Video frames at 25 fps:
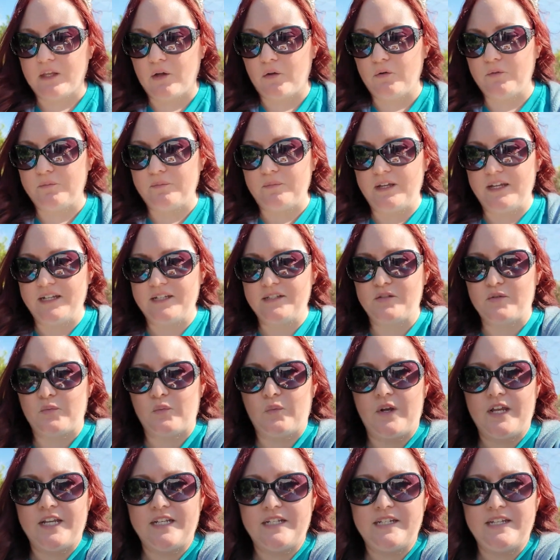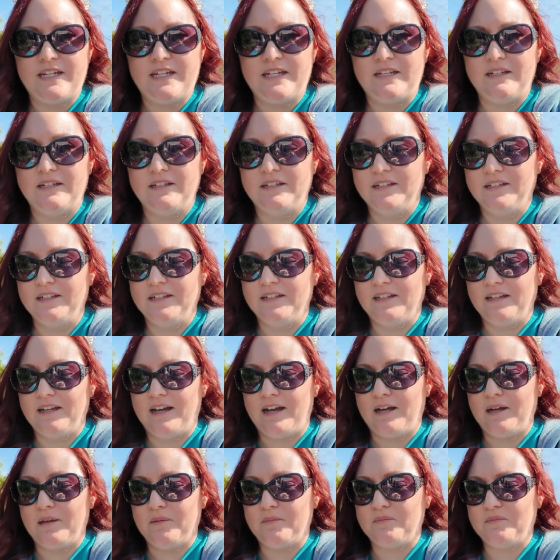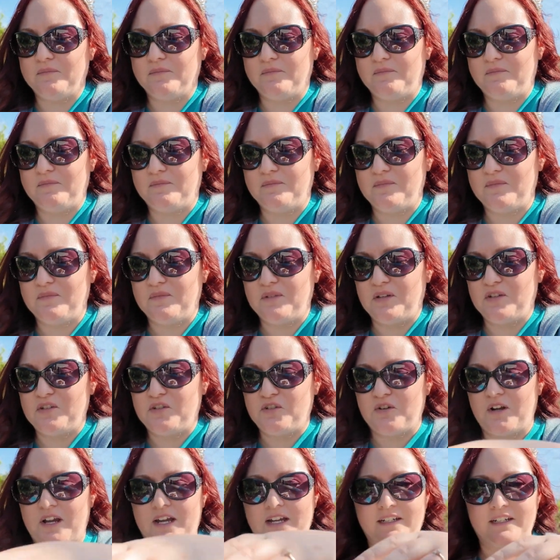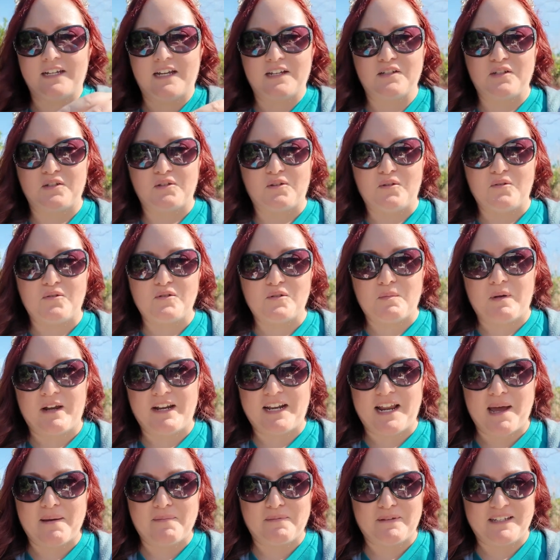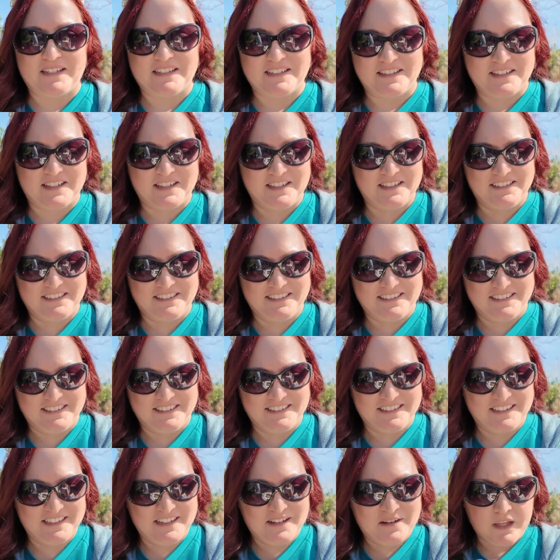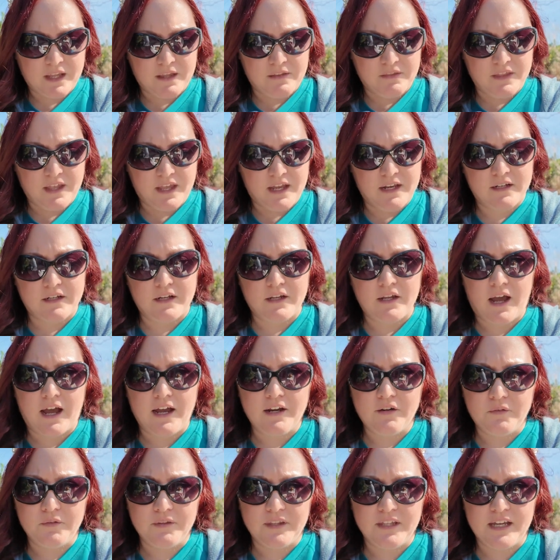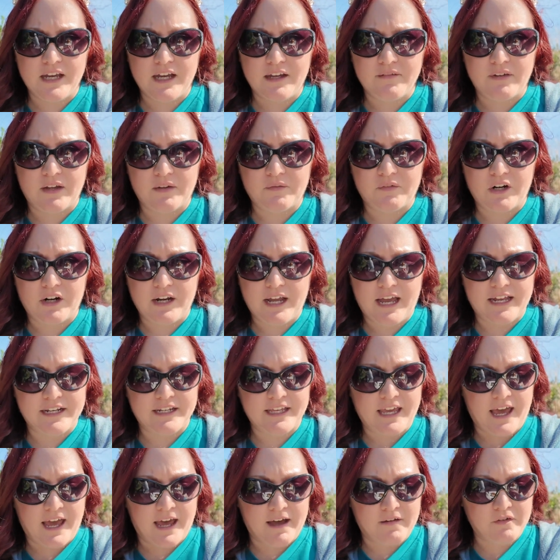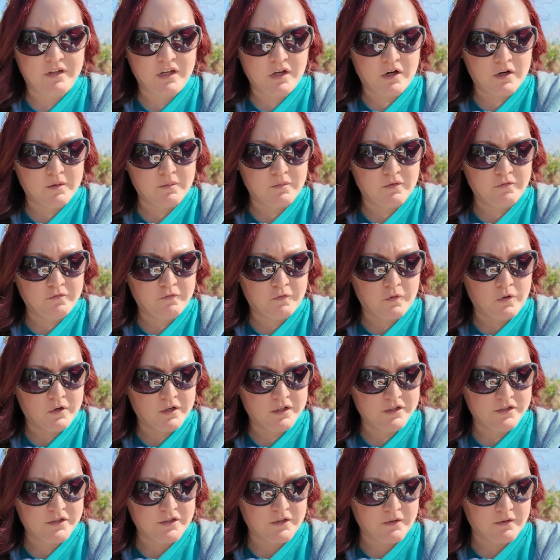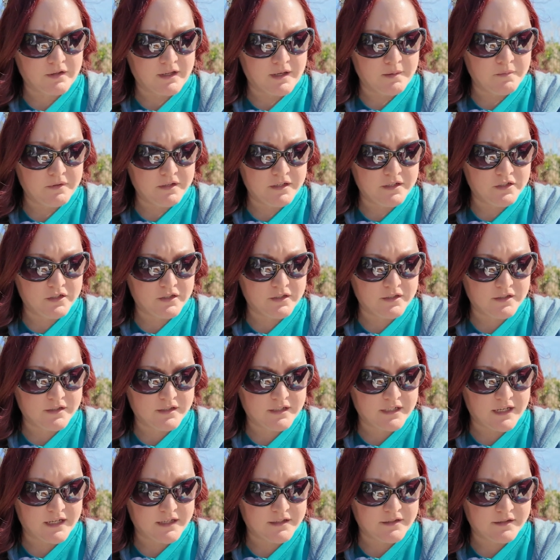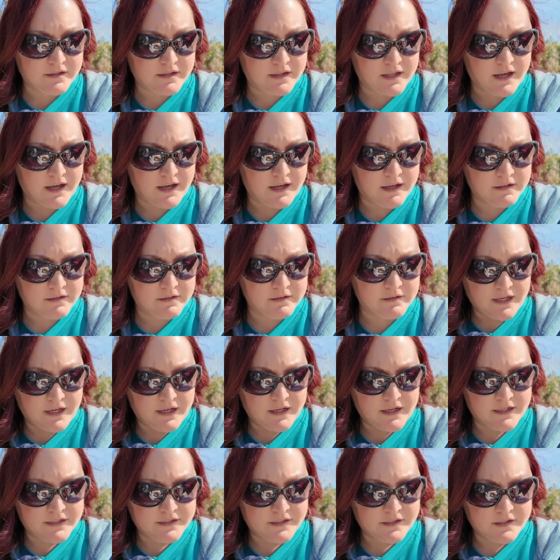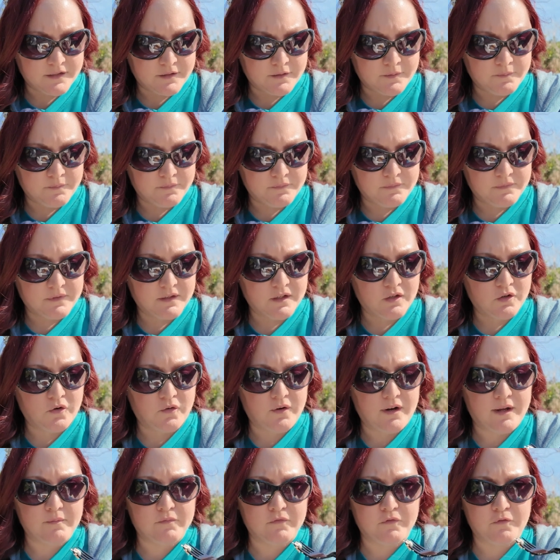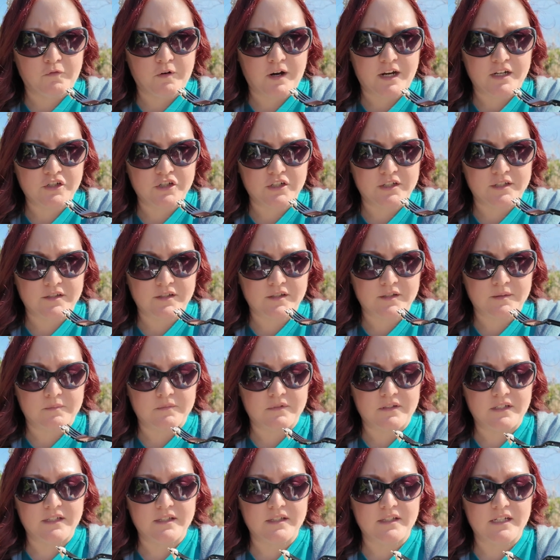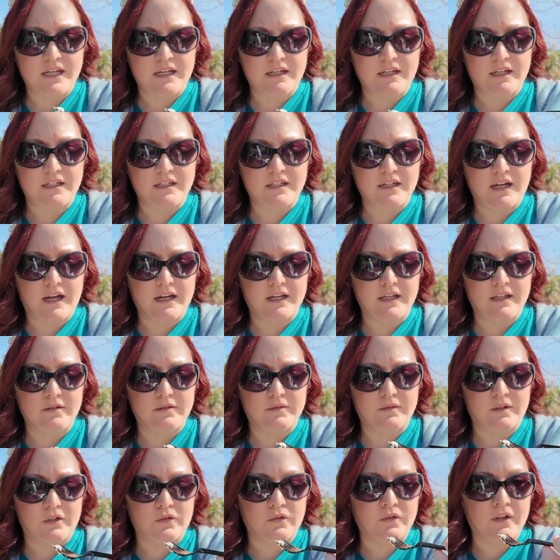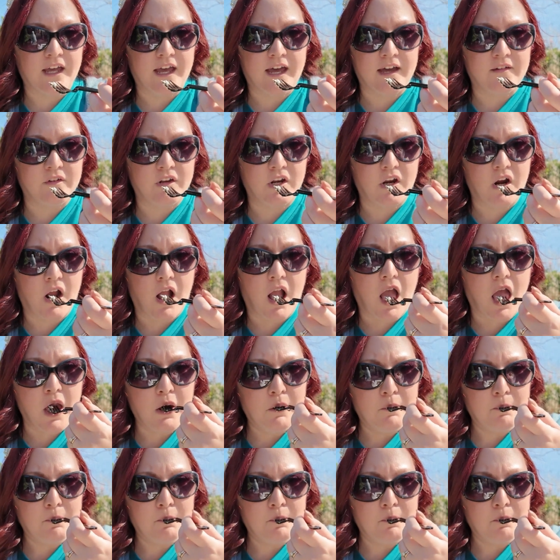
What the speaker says: Oh, it's windy. I'm trying not to lose my napkins. And then I don't think I've ever had caviar before, so let me just taste that. I got some creme fraiche and some teeny tiny little caviar.